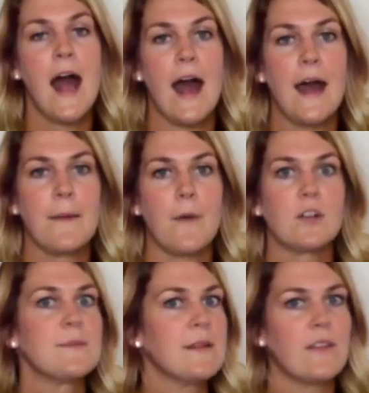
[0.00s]

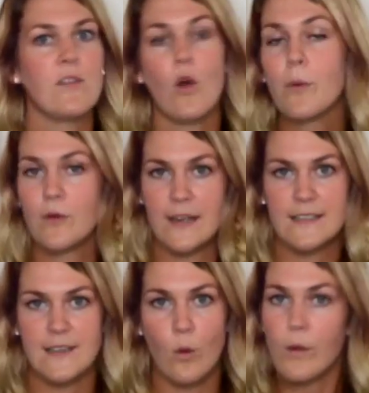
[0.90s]
Ultimately, the open
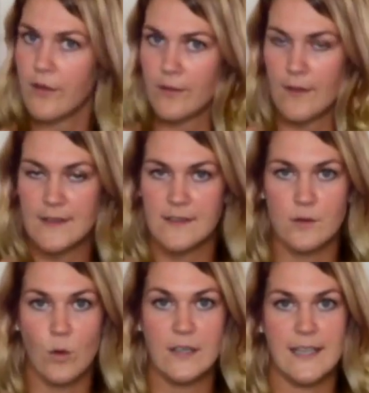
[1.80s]
rate is the only thing that this
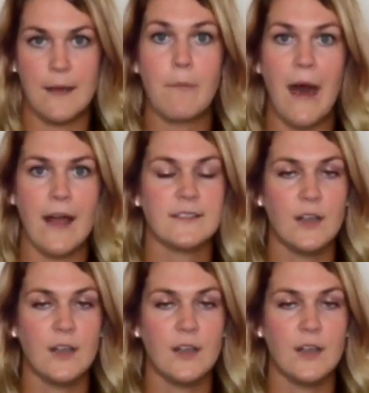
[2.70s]
is going to impact.